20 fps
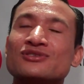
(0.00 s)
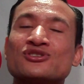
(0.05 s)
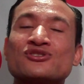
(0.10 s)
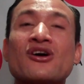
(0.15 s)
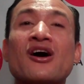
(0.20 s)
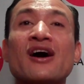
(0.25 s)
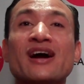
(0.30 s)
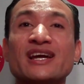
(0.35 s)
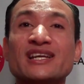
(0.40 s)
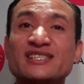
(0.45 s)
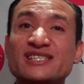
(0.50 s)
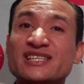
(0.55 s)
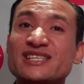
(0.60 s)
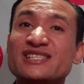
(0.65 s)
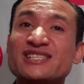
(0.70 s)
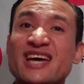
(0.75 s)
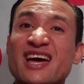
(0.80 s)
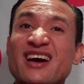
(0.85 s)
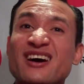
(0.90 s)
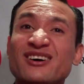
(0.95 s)
drawing
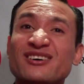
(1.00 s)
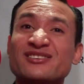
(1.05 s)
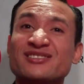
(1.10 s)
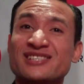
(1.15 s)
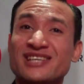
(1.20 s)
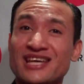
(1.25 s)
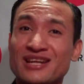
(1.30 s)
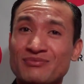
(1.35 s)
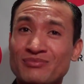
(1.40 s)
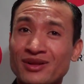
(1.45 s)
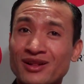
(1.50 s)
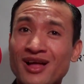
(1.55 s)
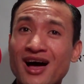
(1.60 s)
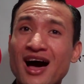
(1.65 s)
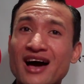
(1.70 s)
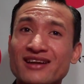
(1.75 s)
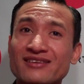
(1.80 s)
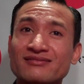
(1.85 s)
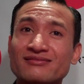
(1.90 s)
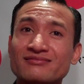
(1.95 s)
details and
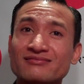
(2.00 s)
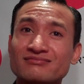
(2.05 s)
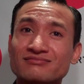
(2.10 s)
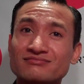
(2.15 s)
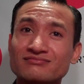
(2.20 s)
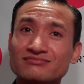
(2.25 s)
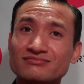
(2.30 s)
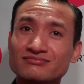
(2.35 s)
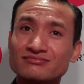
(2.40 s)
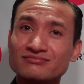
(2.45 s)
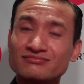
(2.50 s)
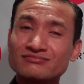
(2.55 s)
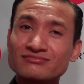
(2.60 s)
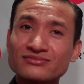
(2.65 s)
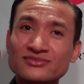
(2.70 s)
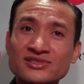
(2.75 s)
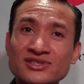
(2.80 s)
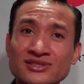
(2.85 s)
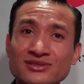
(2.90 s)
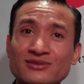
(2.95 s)
plots
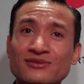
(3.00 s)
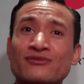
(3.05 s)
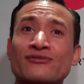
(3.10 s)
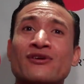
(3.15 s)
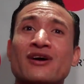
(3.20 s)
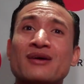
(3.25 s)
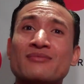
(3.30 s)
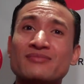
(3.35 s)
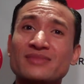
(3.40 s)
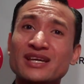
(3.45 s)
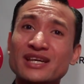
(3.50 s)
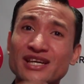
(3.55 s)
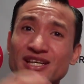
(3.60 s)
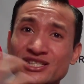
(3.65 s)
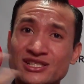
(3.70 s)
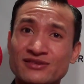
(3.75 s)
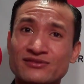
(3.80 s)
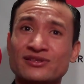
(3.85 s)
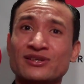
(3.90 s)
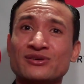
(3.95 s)
from
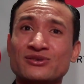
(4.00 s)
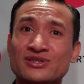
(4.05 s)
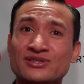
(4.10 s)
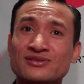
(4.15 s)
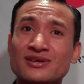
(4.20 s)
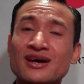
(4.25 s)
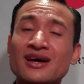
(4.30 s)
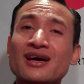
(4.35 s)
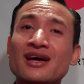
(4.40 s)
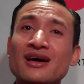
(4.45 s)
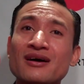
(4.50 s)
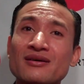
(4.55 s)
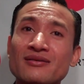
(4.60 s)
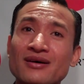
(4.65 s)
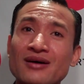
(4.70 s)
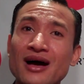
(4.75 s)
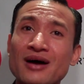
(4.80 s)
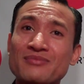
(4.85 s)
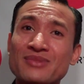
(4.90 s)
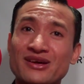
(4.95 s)
each of those
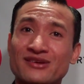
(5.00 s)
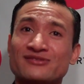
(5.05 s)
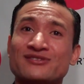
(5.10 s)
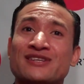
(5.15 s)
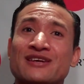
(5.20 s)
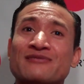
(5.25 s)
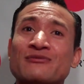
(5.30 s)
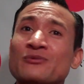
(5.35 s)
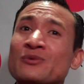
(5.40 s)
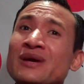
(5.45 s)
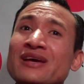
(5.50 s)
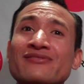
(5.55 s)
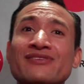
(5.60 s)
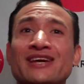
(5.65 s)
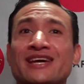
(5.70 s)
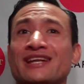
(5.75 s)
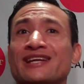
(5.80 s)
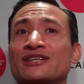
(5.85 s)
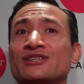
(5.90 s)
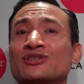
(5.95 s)
myths and
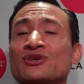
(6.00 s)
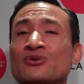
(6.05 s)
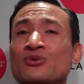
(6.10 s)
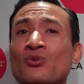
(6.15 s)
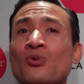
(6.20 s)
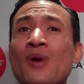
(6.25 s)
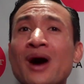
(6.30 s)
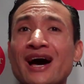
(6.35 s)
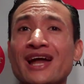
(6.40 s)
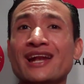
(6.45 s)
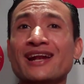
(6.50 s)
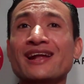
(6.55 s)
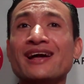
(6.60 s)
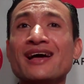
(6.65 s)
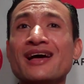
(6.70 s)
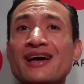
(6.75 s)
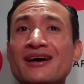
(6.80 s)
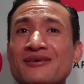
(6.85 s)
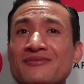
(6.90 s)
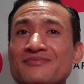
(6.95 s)
weaving it into one
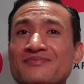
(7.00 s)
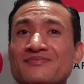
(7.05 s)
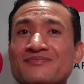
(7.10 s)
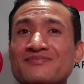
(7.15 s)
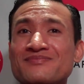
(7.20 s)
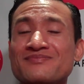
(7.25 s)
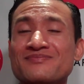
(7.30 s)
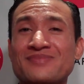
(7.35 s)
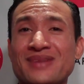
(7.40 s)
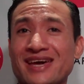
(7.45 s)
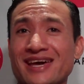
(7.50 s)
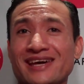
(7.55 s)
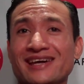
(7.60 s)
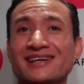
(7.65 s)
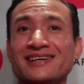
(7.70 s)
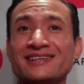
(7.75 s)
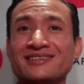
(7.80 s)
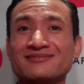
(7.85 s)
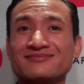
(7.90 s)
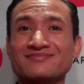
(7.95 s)

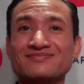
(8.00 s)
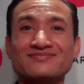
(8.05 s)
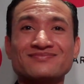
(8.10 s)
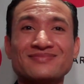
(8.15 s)
big